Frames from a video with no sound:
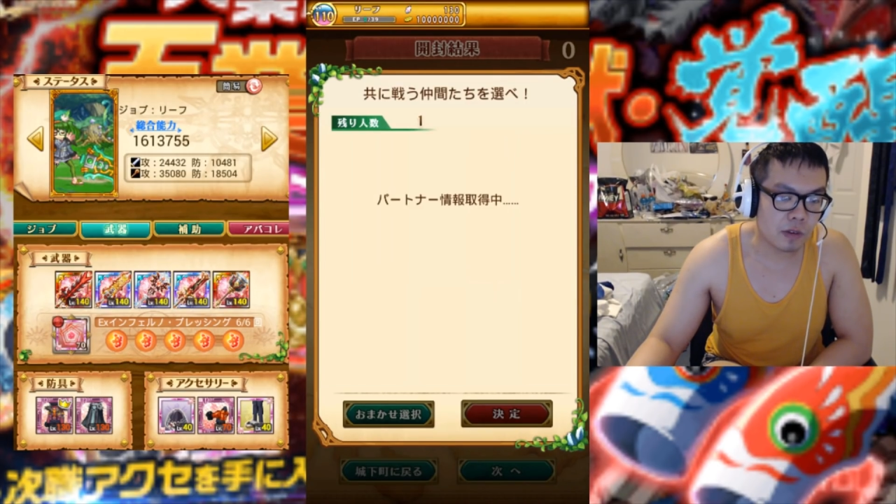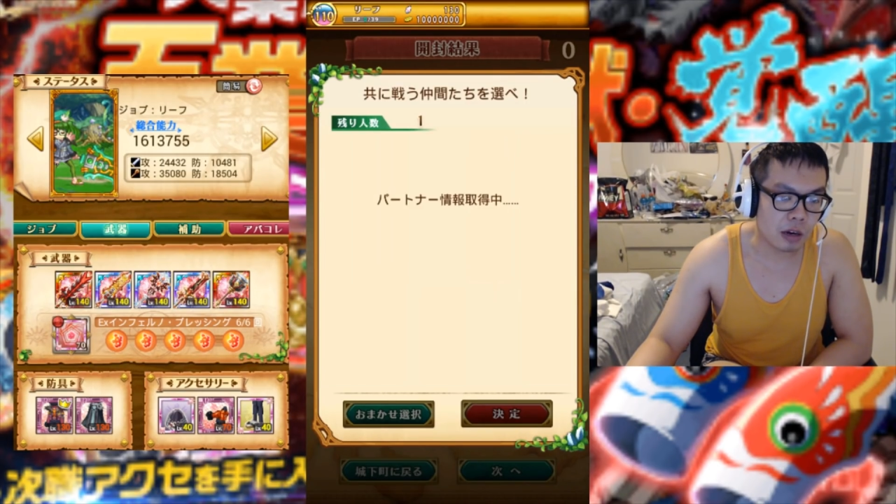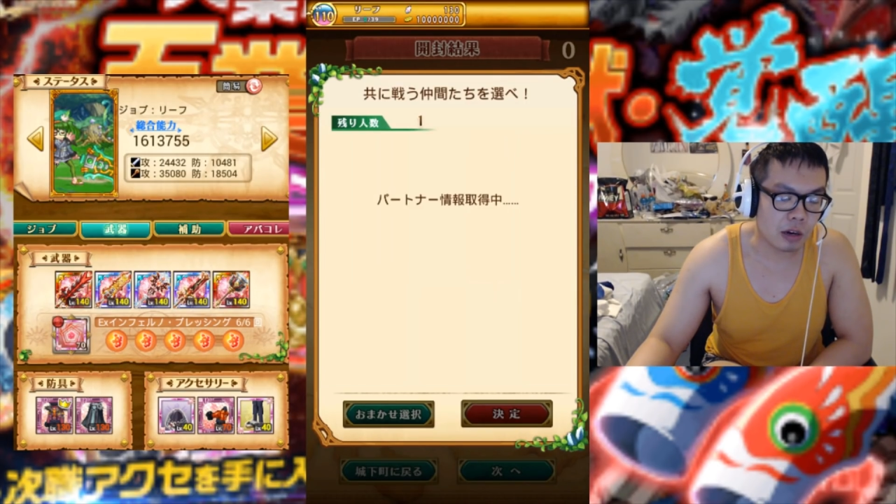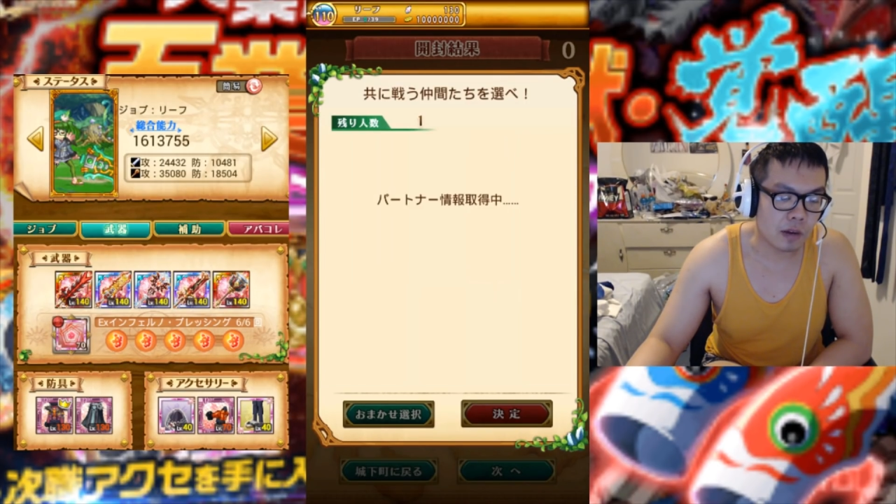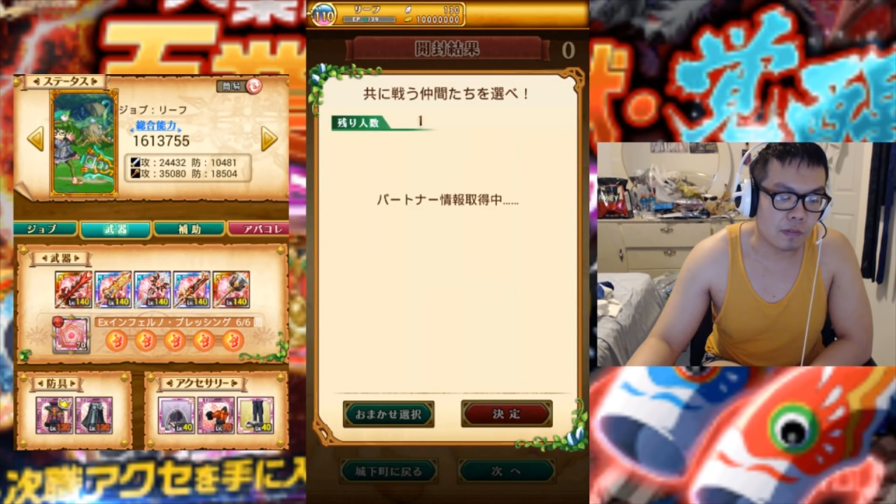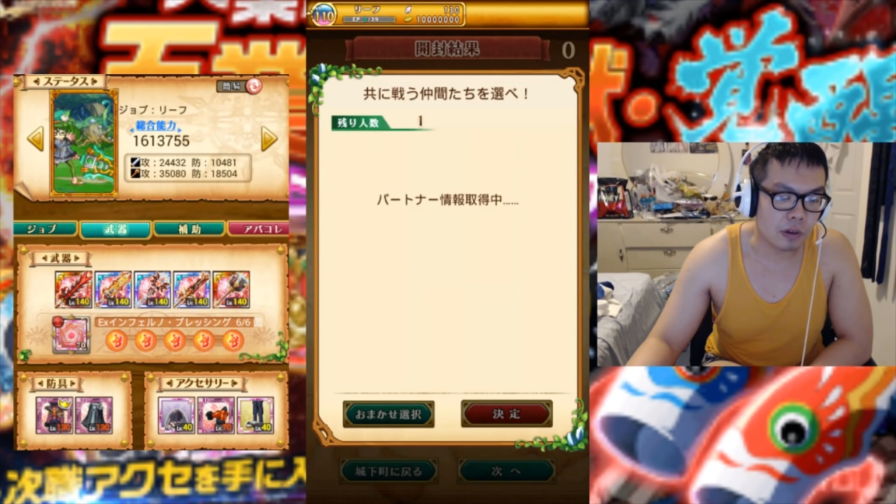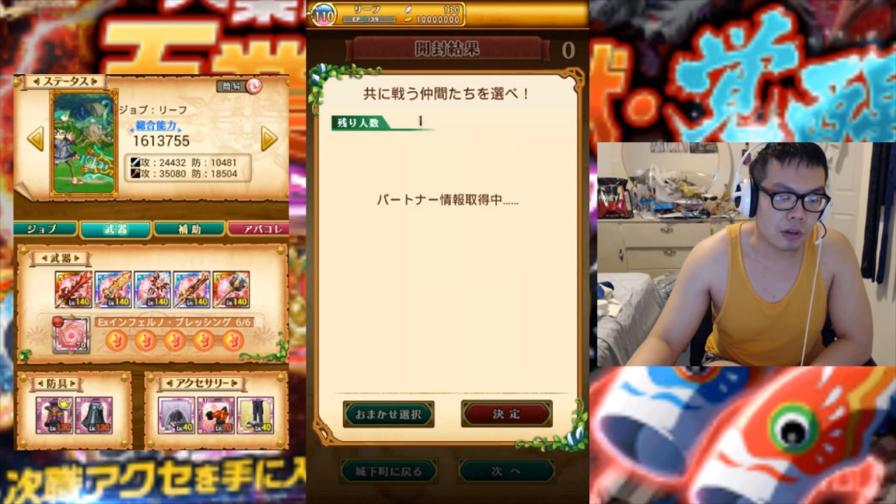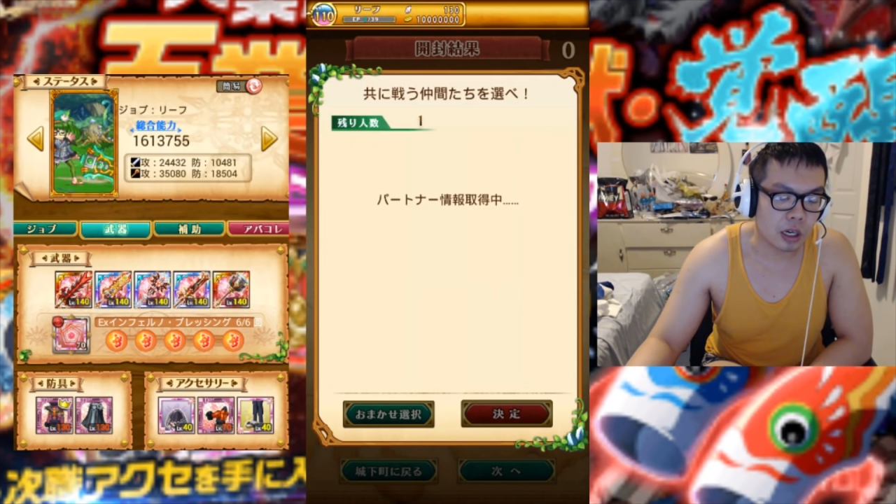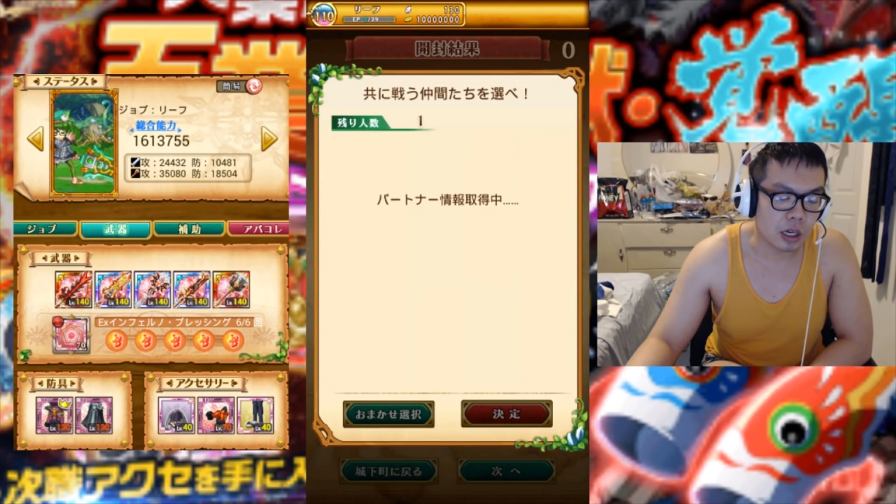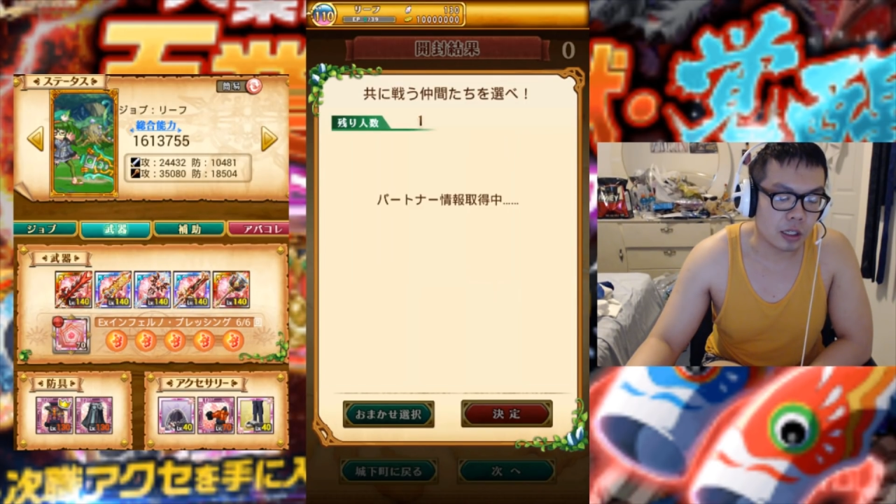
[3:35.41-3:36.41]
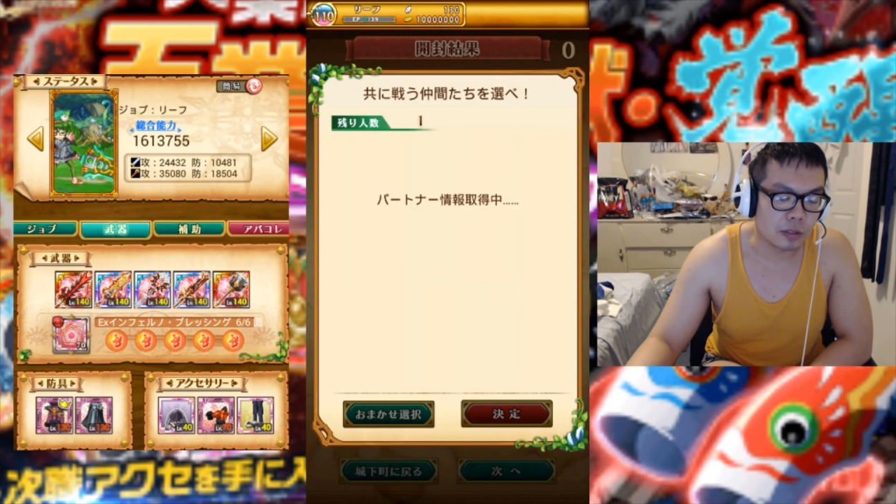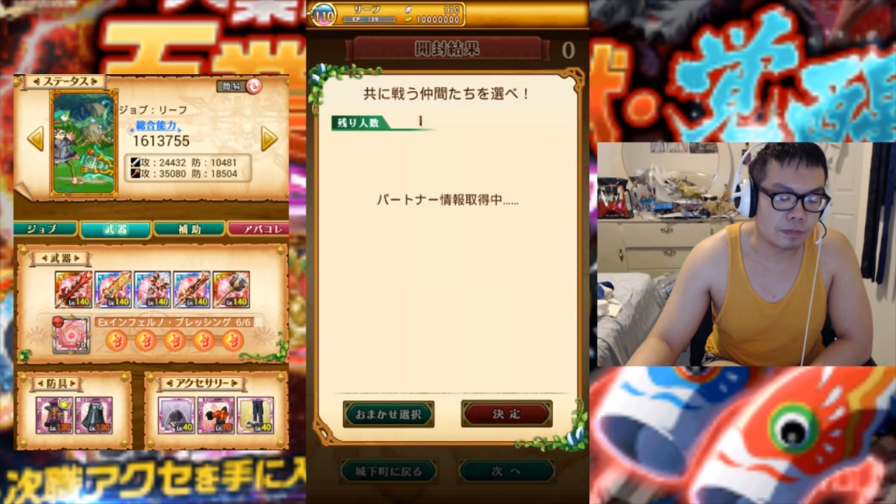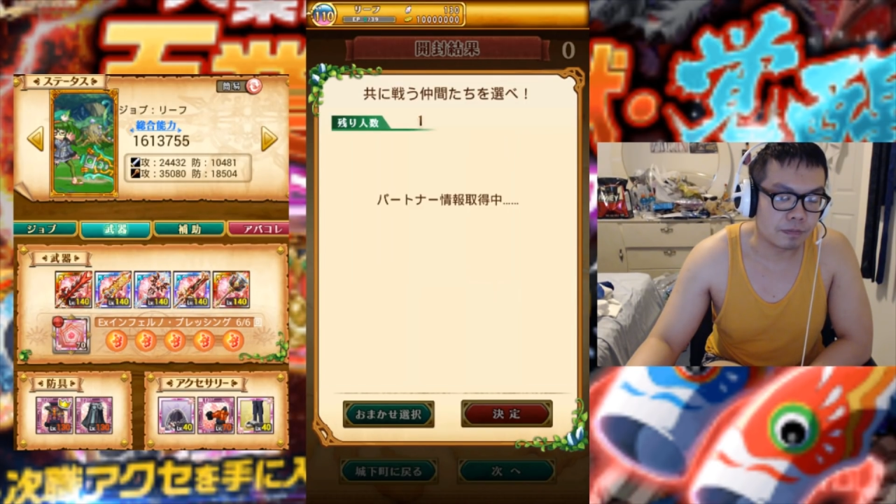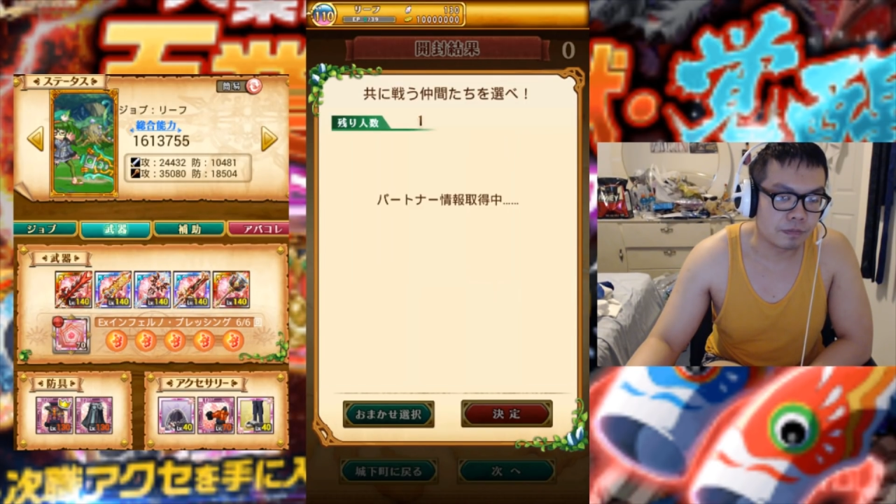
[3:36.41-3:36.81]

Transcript: However,